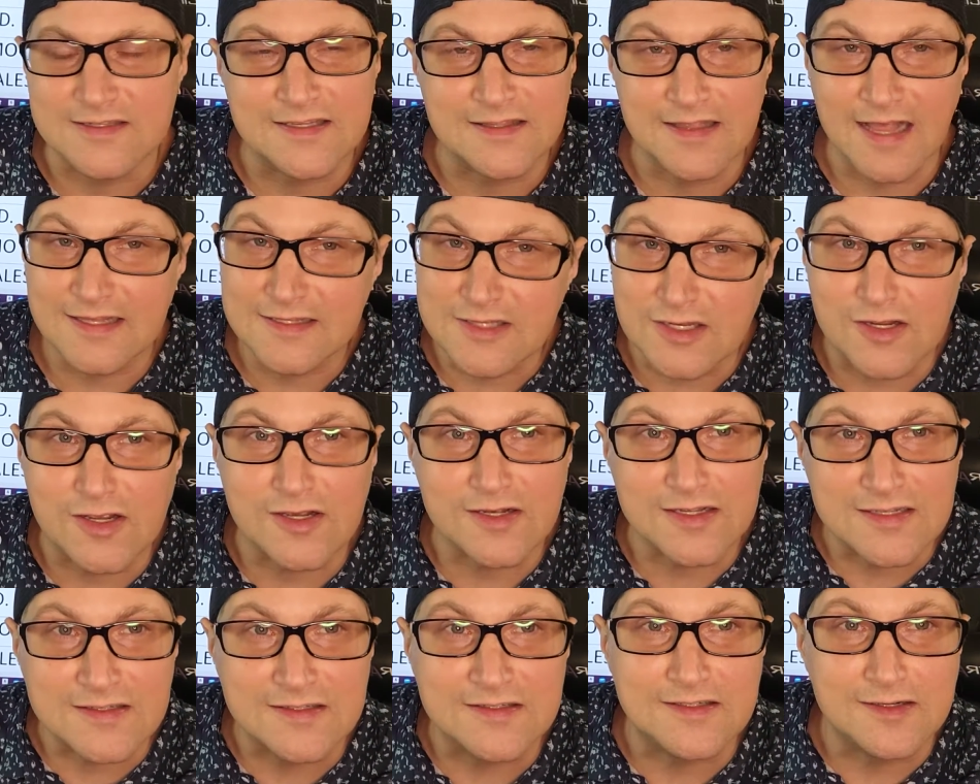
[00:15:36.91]
That's a
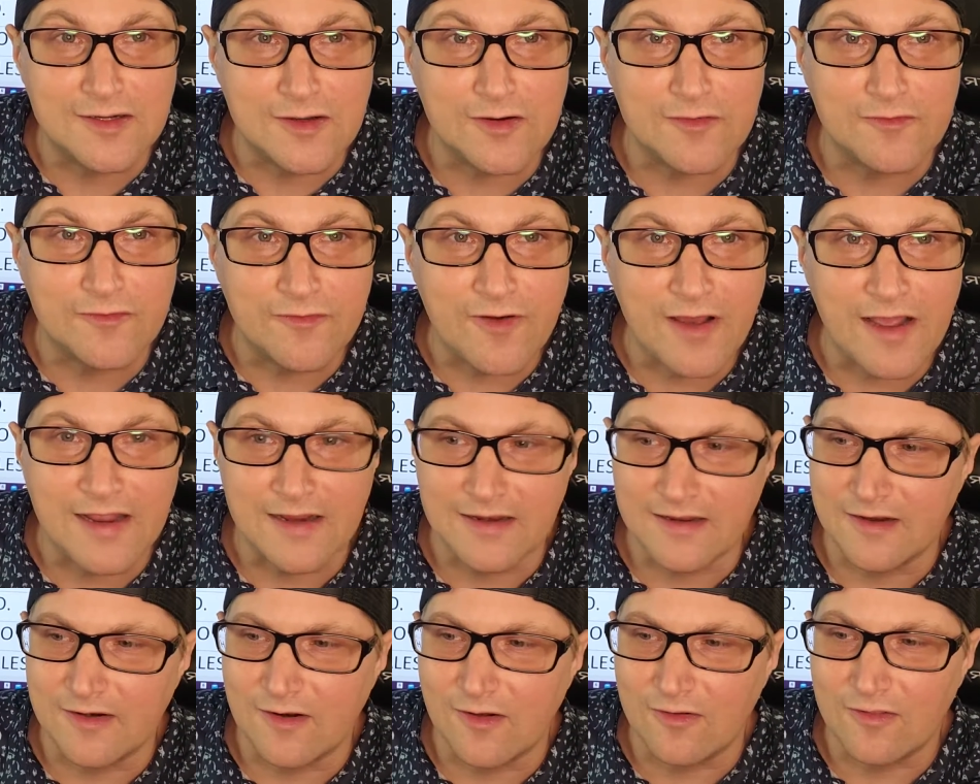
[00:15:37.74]
good
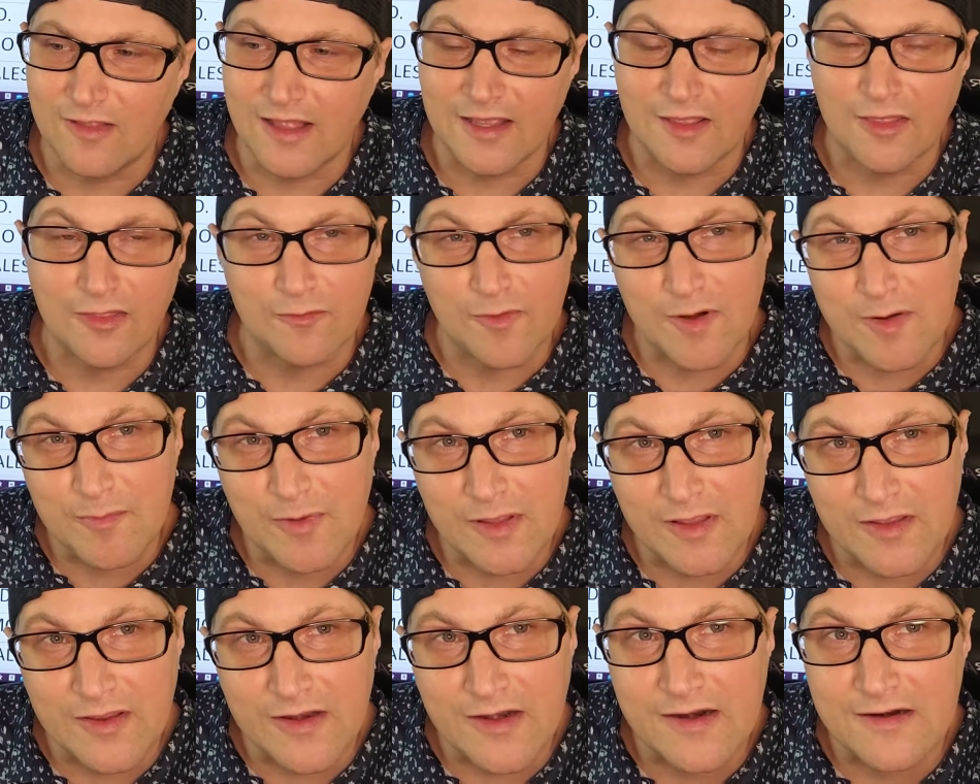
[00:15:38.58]
fight. Like 3
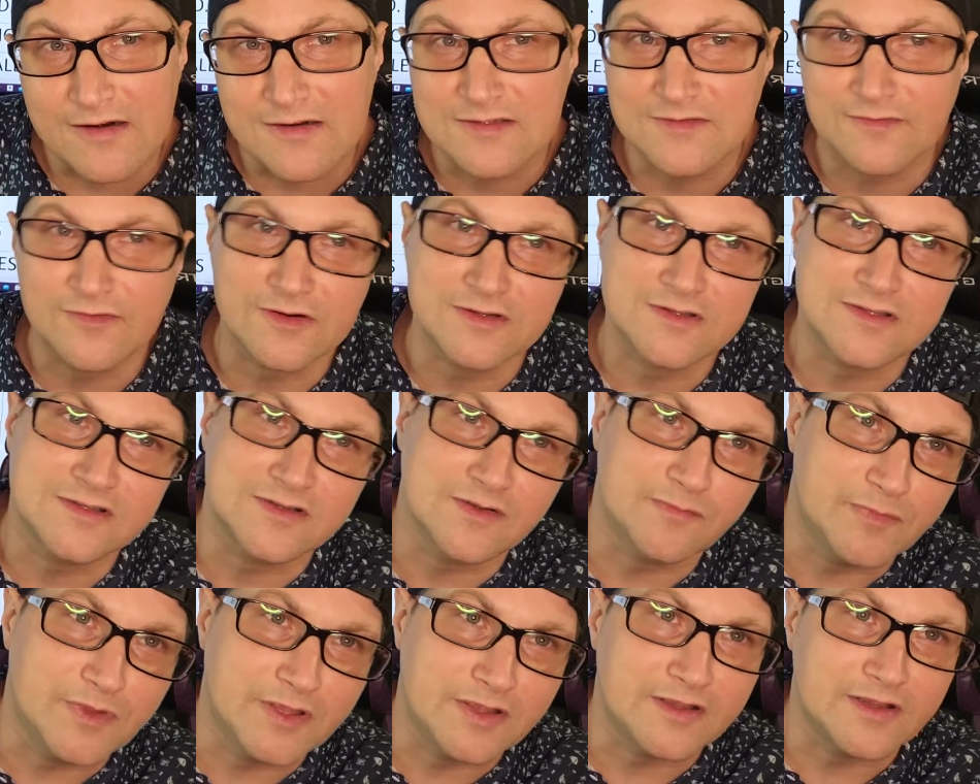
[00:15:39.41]
billionaires versus
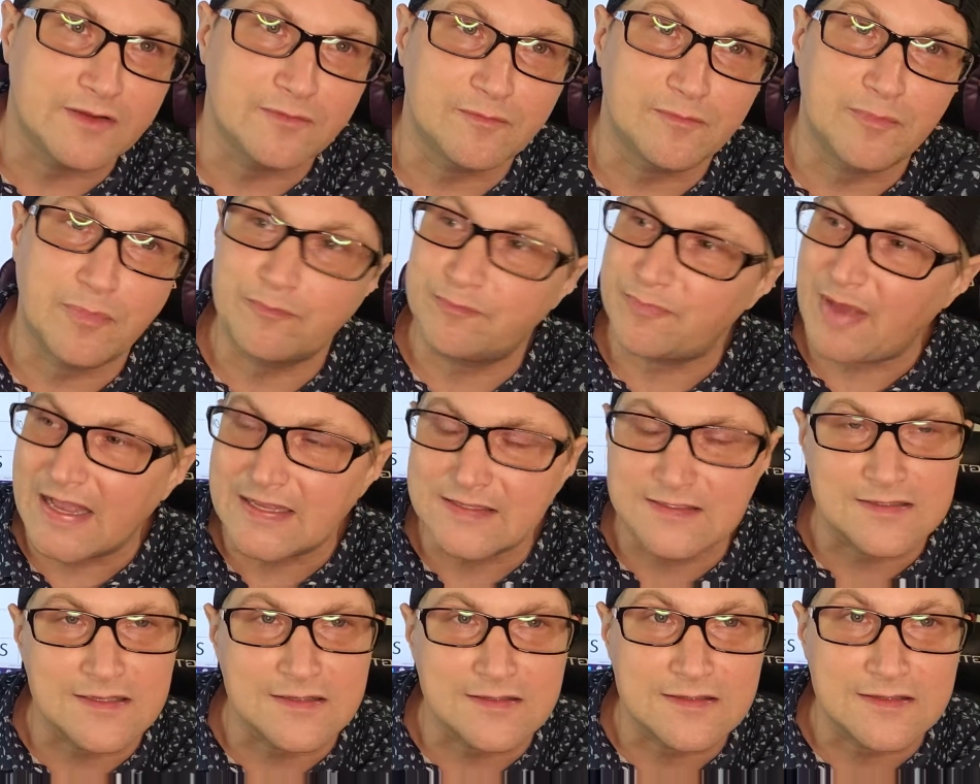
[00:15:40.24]
1 million
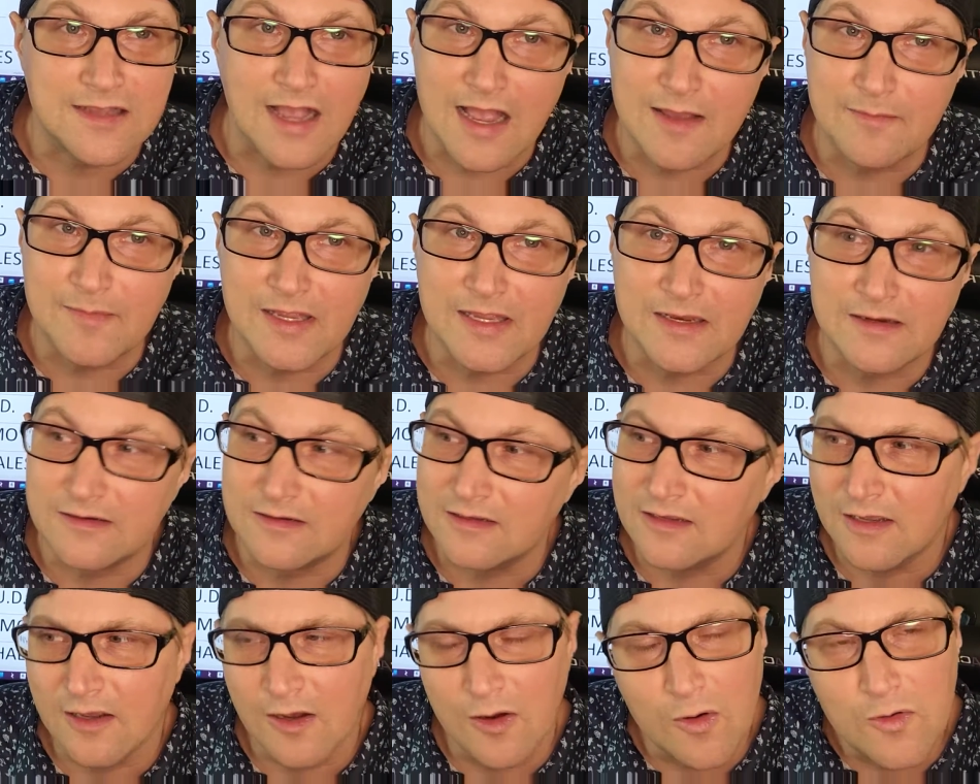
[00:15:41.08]
peasants. I mean,
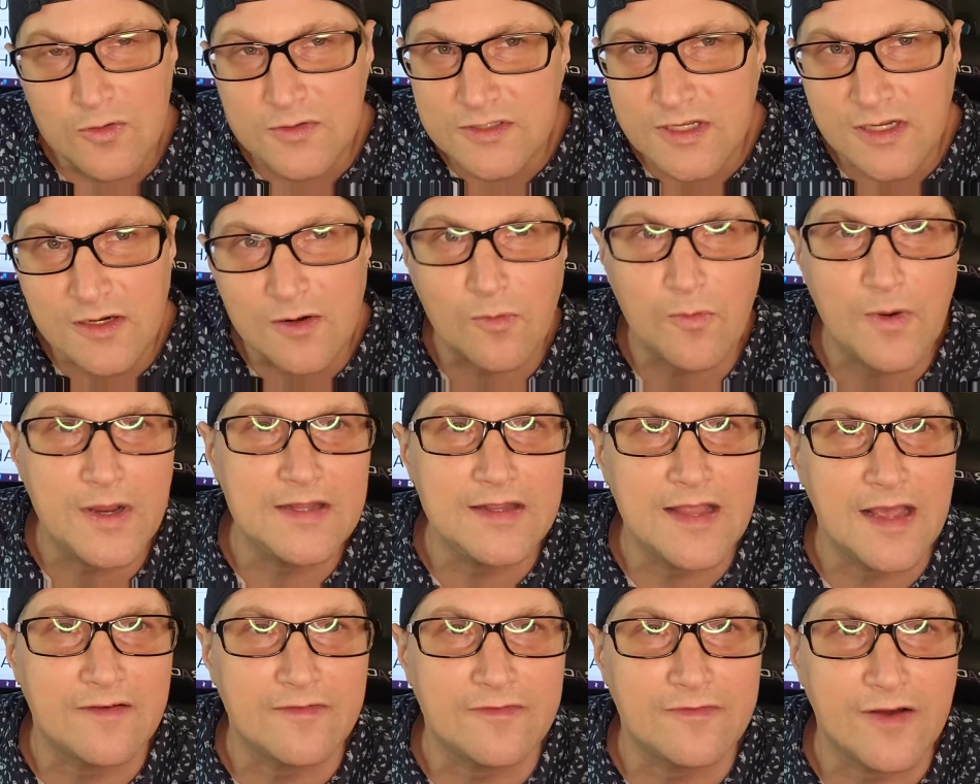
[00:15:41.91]
who's going to win
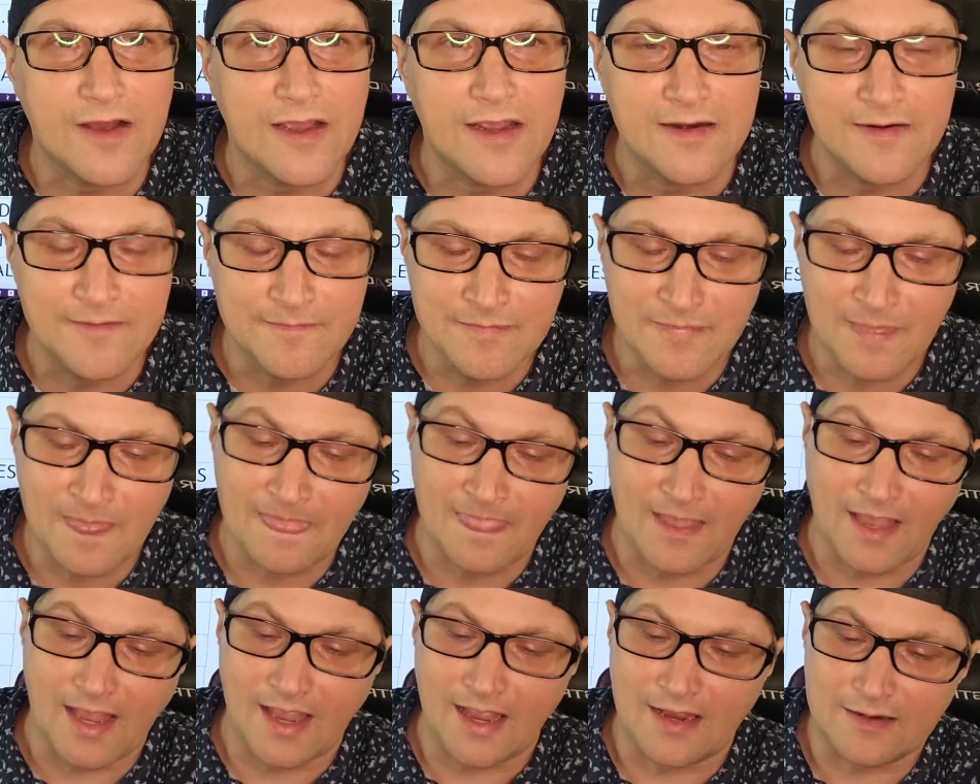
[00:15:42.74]
that fight?
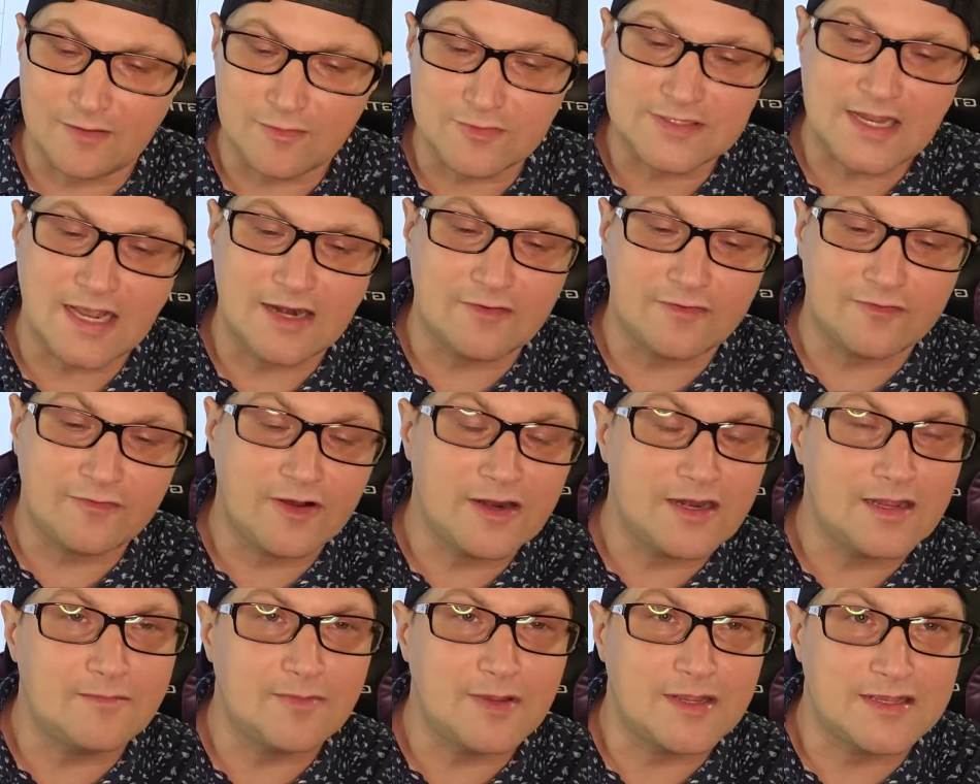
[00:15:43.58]
And it was kind of
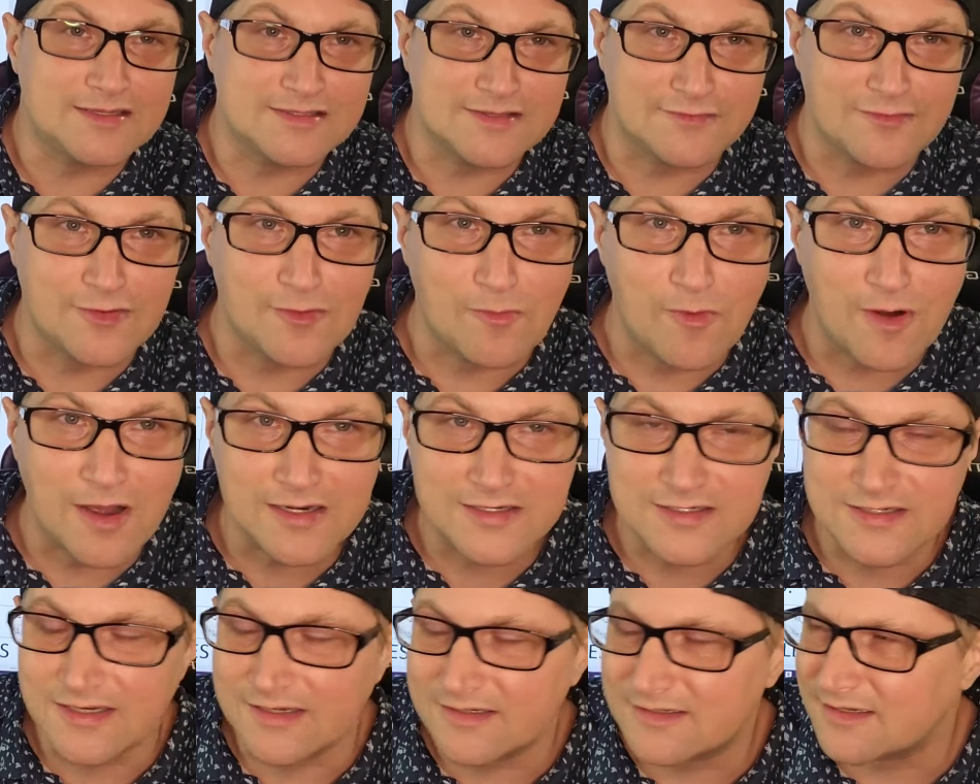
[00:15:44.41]
funny because if you
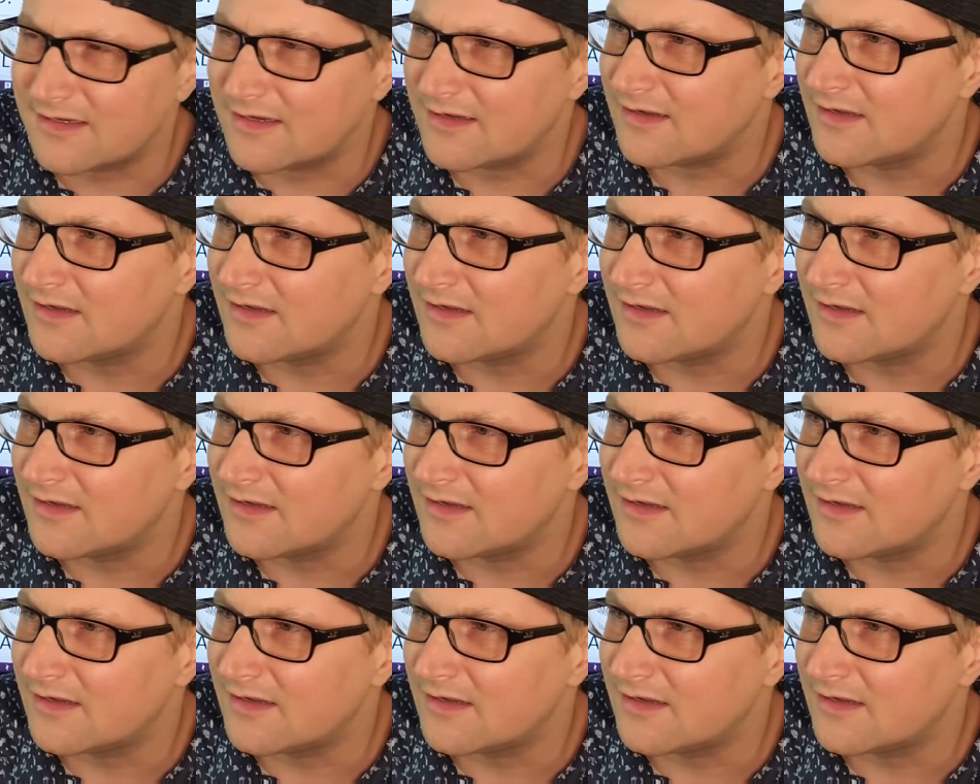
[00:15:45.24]
watch it.